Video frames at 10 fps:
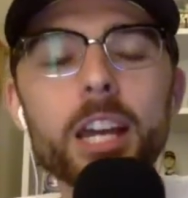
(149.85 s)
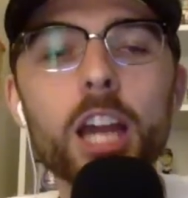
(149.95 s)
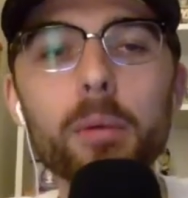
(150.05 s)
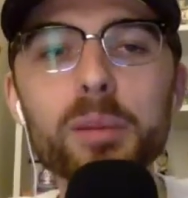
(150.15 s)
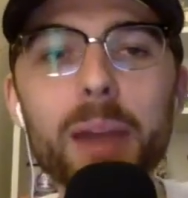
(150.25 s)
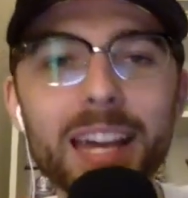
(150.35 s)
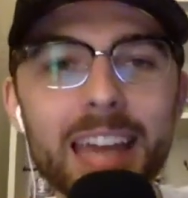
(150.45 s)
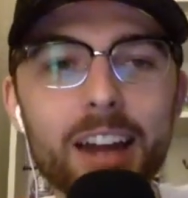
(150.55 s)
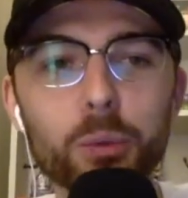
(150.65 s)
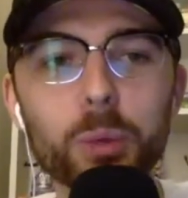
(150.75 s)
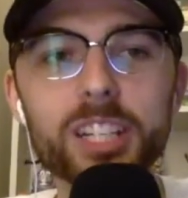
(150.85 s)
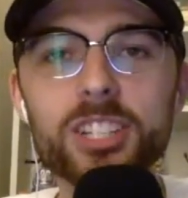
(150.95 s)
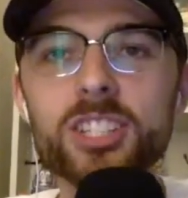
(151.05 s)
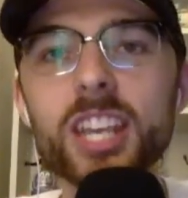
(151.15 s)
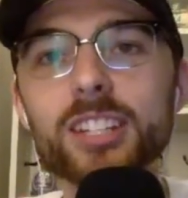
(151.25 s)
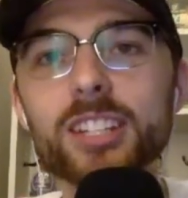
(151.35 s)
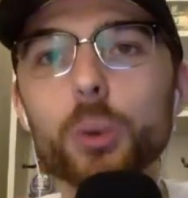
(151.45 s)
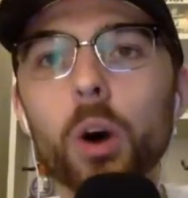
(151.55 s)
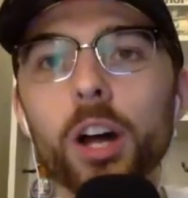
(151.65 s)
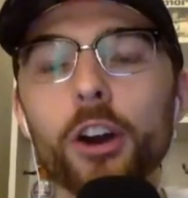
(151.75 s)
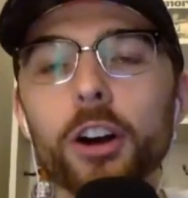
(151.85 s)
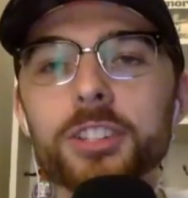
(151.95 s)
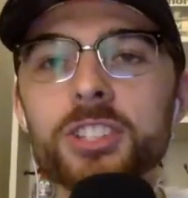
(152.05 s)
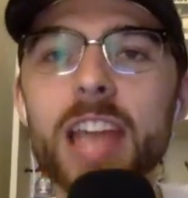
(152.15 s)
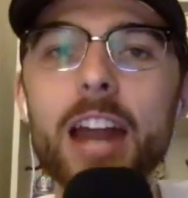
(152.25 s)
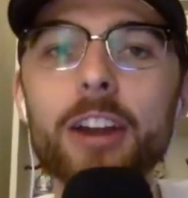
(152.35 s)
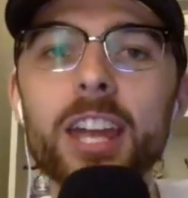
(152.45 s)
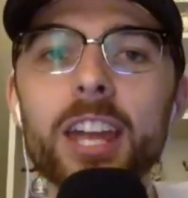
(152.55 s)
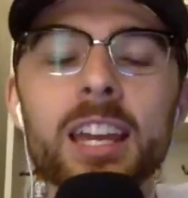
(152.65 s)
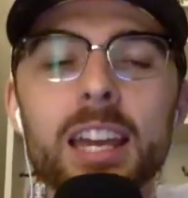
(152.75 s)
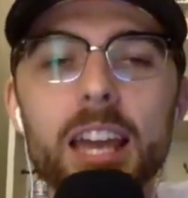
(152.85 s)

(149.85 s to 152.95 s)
coming back out and winning six to one on Saturday.